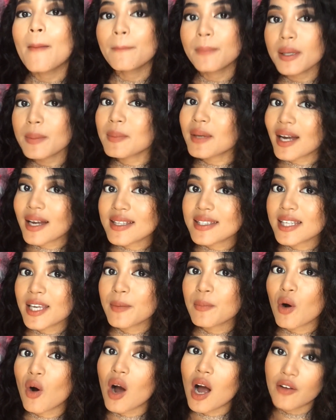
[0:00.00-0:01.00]
Pip
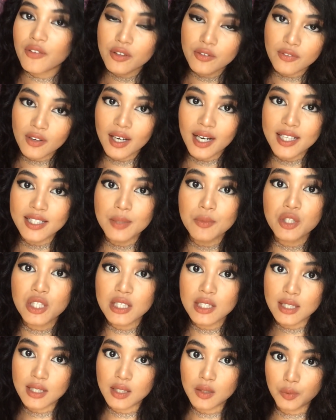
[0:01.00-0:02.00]
Kasim or Afifa Kasim,
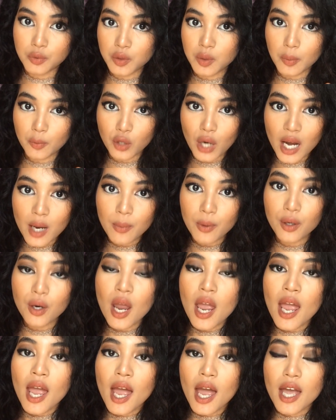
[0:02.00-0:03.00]
she's a subscriber
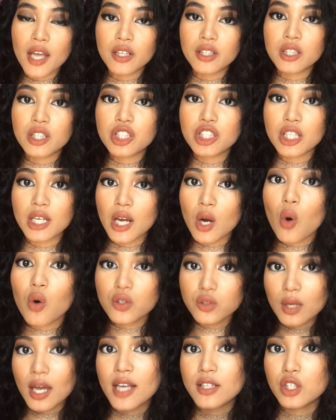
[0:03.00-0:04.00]
and she
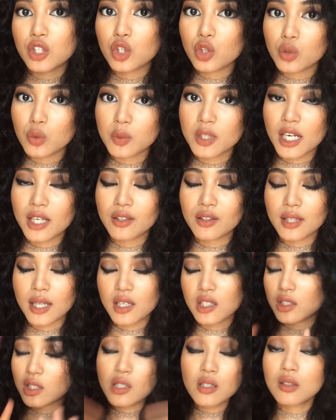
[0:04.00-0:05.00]
also has a YouTube channel
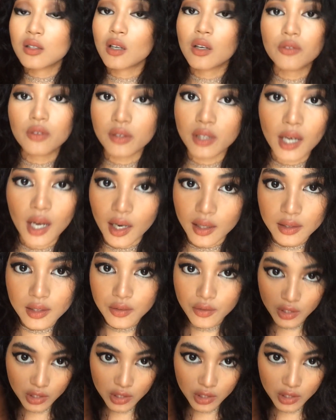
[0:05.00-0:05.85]
that she's not very active.